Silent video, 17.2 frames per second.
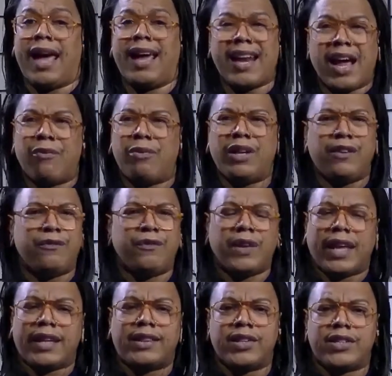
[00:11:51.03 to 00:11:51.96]
and I really feel
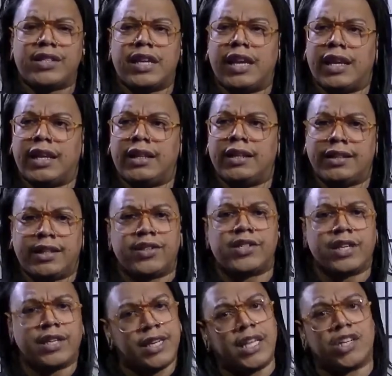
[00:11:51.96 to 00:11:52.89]
like there's a
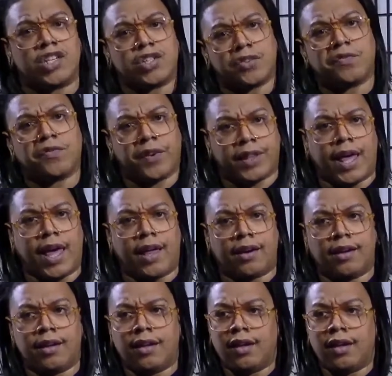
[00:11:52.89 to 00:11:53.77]
there's a niche for that